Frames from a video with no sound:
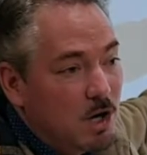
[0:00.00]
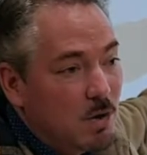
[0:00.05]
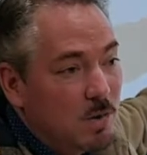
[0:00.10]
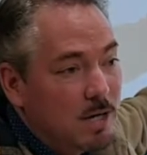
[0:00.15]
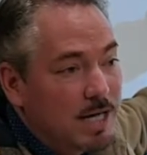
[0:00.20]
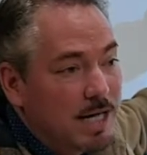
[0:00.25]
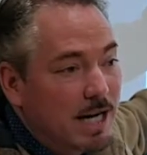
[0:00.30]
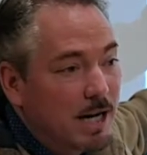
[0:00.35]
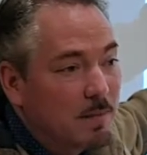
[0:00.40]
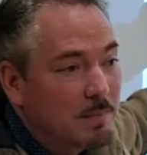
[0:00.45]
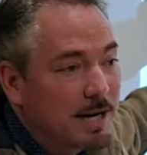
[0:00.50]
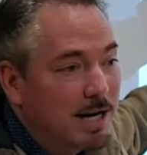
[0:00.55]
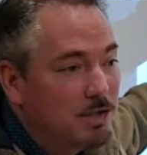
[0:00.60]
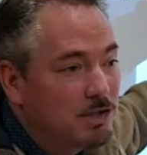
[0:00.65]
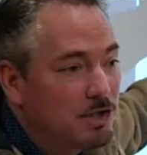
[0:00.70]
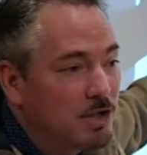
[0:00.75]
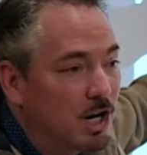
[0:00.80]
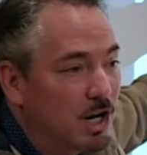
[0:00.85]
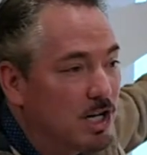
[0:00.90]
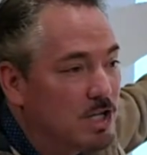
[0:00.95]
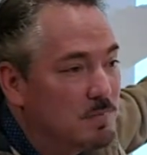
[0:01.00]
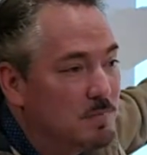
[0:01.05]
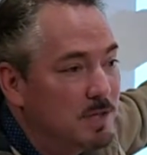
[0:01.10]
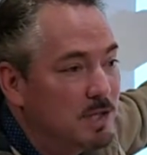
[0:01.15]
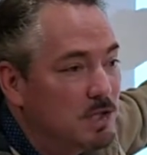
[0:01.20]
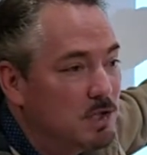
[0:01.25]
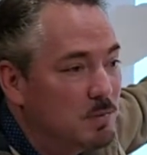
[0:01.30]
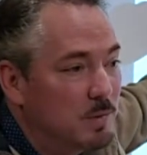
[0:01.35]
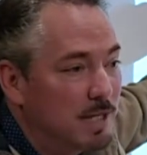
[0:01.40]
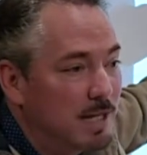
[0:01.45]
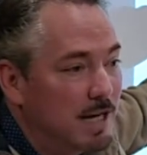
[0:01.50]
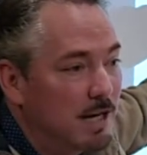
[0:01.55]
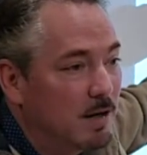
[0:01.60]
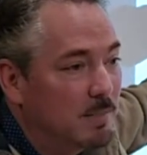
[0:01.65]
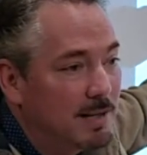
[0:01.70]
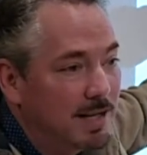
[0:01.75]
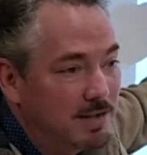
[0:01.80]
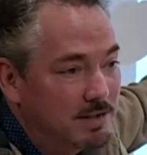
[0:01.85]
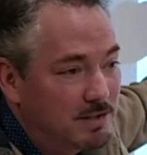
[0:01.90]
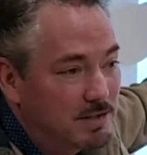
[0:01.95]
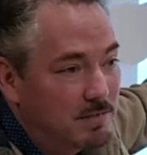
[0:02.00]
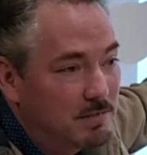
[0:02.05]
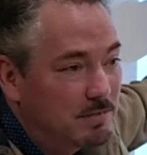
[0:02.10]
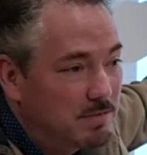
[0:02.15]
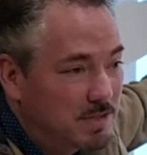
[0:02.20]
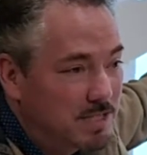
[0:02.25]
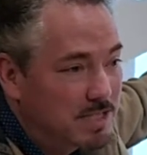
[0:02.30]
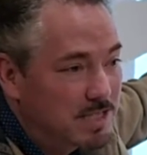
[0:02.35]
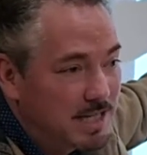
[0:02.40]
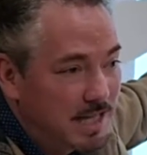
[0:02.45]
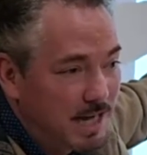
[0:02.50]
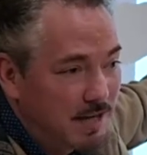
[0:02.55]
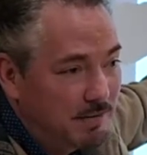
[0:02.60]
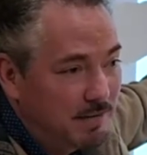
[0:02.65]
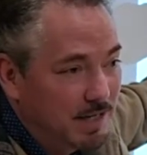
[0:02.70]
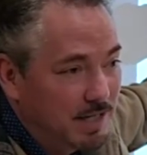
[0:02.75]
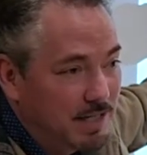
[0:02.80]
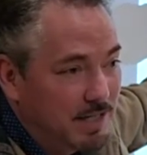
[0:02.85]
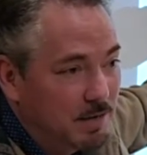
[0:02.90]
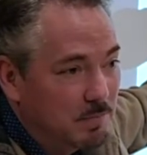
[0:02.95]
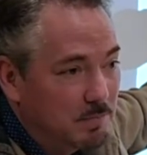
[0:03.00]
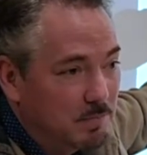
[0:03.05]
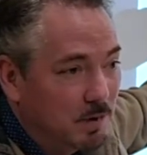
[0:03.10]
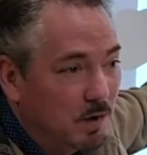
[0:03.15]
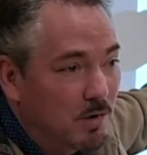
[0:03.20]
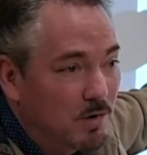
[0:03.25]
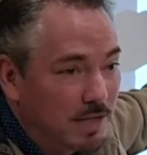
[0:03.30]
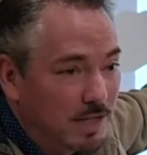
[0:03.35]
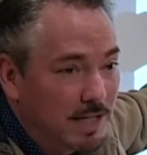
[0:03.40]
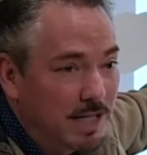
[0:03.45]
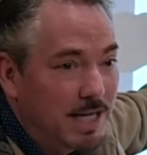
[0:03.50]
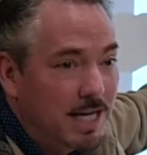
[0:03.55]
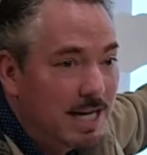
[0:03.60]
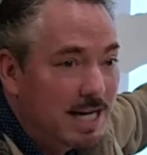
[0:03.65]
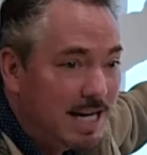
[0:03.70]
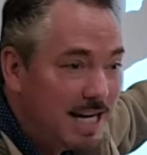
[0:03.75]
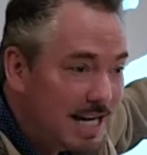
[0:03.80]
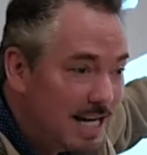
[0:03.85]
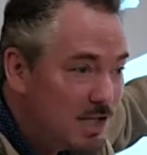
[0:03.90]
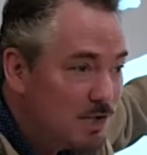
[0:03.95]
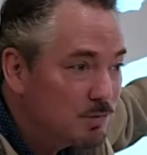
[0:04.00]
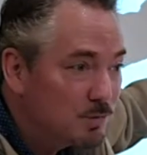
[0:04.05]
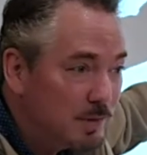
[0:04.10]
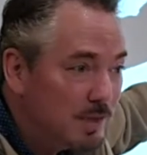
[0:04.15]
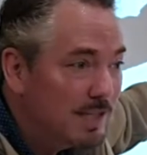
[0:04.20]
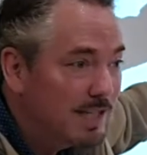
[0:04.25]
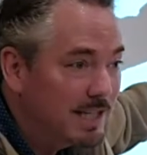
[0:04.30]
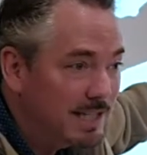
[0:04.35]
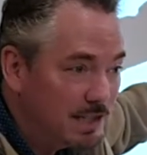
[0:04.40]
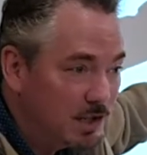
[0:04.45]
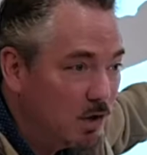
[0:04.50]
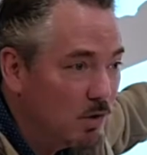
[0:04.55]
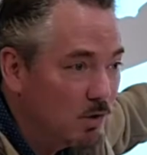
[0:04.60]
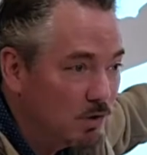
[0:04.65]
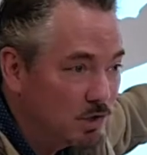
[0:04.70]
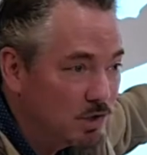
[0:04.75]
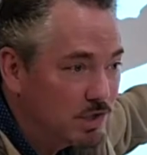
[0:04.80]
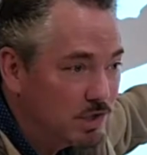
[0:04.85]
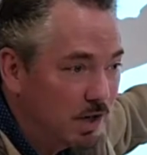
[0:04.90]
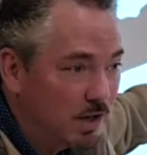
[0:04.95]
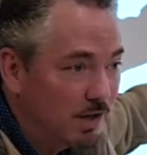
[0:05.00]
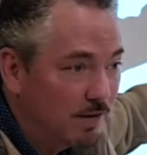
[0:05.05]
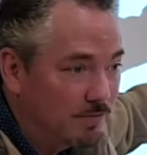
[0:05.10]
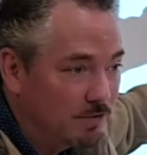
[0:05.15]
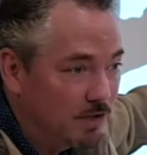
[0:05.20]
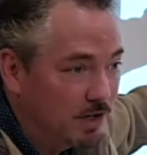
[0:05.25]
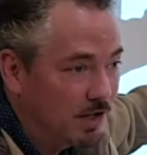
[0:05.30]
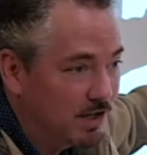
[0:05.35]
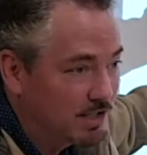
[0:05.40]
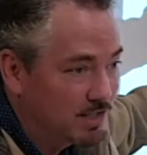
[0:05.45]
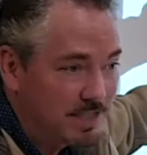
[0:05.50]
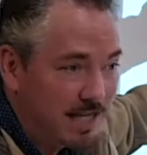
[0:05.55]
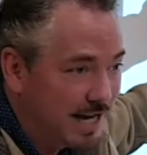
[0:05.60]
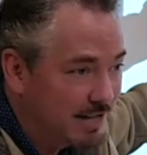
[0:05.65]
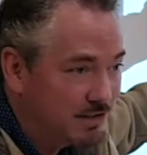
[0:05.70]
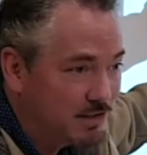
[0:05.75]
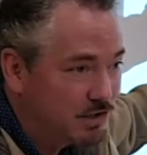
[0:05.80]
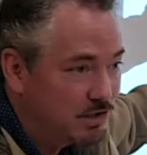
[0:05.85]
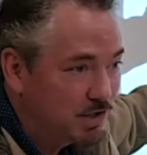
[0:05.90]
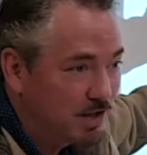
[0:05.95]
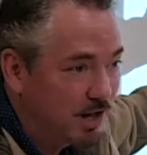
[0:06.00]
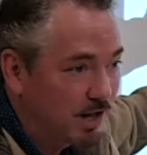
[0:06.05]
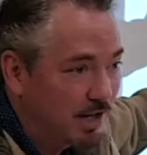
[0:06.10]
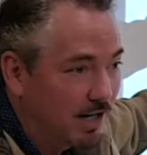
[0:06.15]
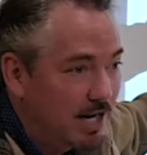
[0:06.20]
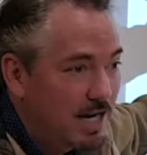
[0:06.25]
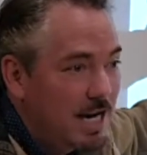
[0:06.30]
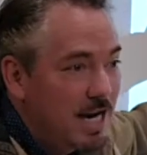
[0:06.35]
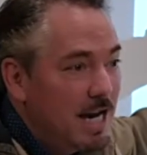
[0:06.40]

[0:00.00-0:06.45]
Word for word: We care about Jaws because we care about this guy right here, Brody. He's really the whole star of Jaws, not the shark.